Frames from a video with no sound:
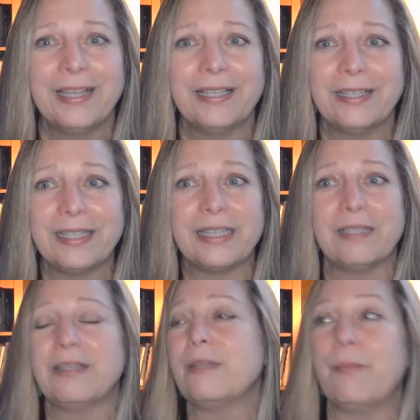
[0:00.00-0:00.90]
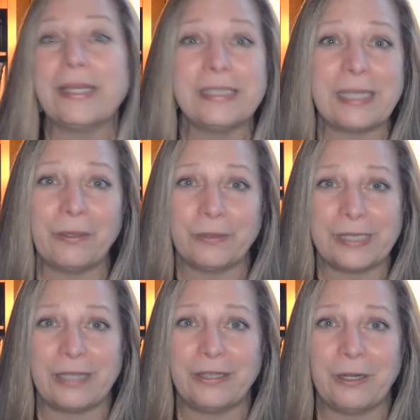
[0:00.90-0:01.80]
look at the best sellers
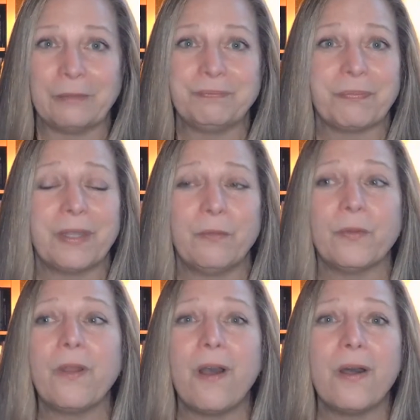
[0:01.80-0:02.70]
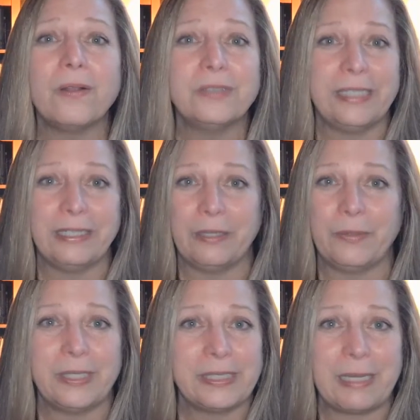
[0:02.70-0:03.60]
out there. We're all dealing
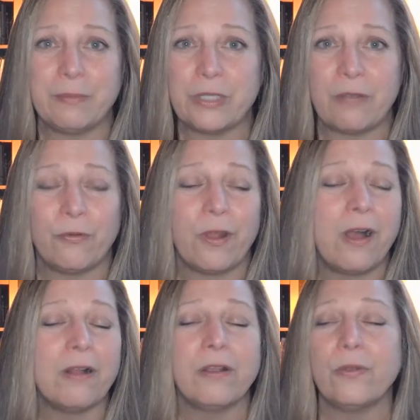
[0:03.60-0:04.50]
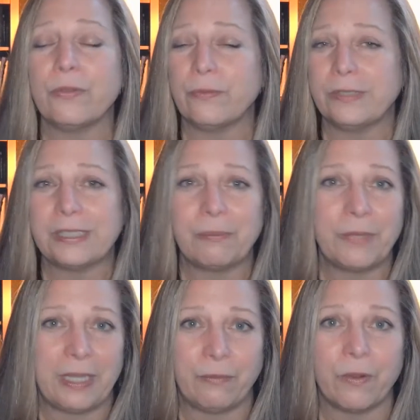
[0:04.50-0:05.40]
with the same stuff. We're all going through
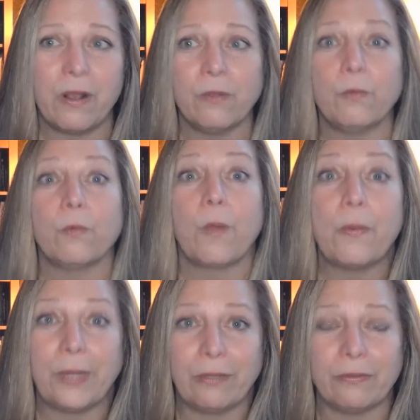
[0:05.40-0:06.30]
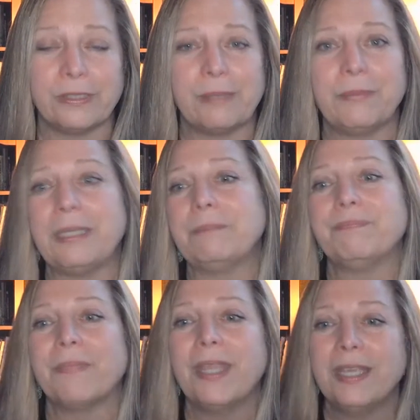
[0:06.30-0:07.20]
something. We're all growing through something.
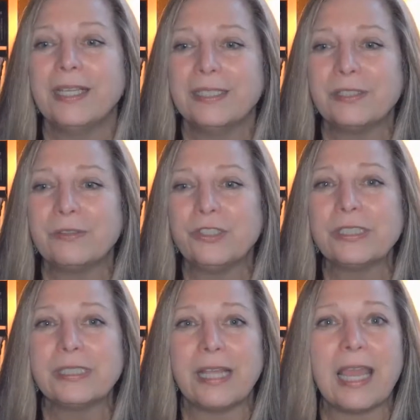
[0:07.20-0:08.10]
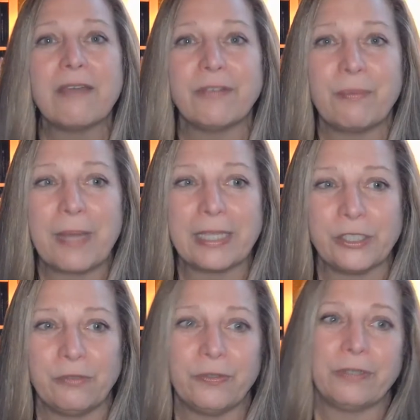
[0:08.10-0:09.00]
So just have
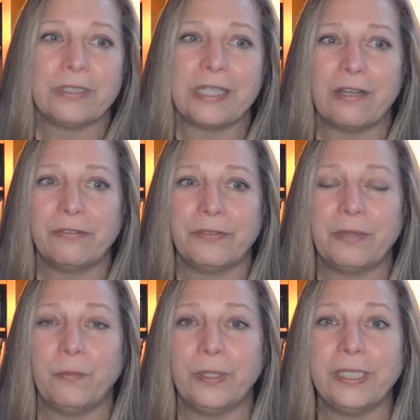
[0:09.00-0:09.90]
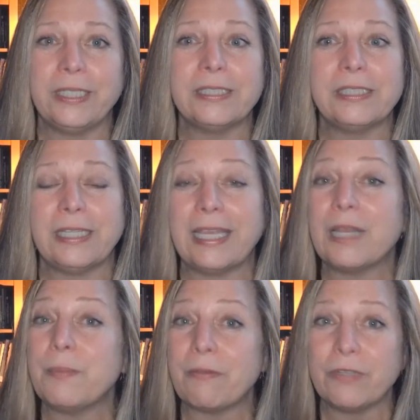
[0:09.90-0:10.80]
compassion for yourself and willingness to get
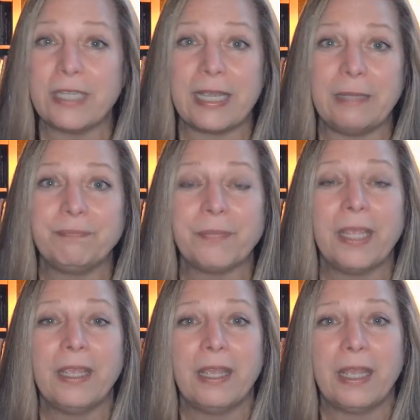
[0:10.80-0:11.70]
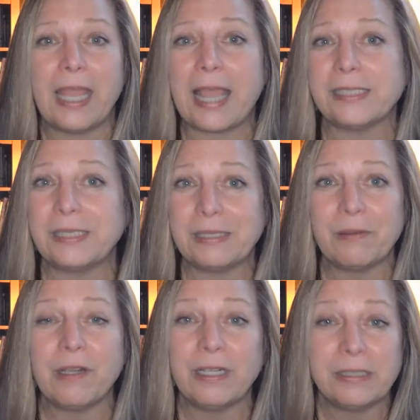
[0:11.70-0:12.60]
up every day, access
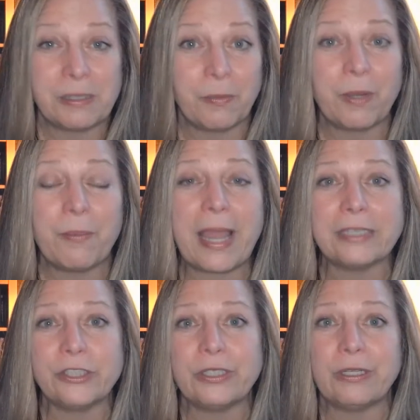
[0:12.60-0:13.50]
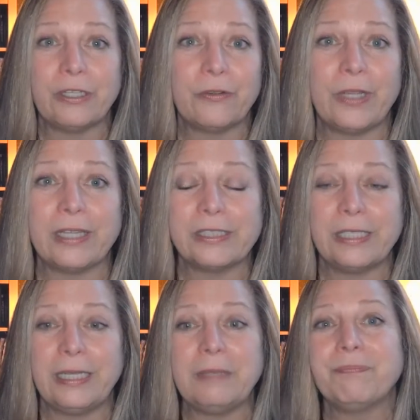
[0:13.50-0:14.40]
some compassion and
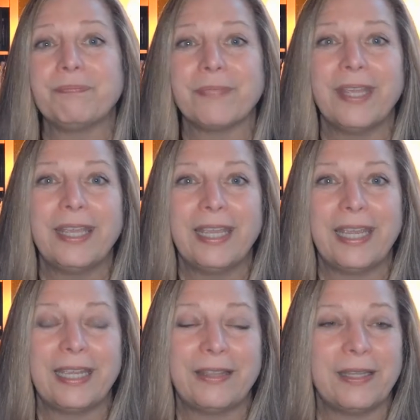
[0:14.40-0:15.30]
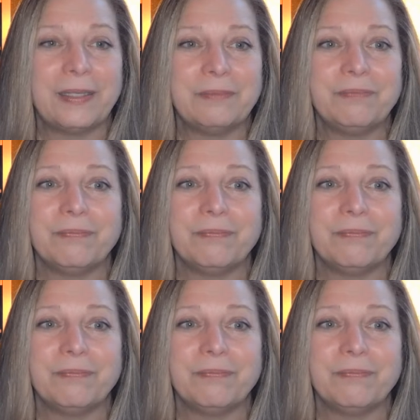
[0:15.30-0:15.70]
curiosity, and then,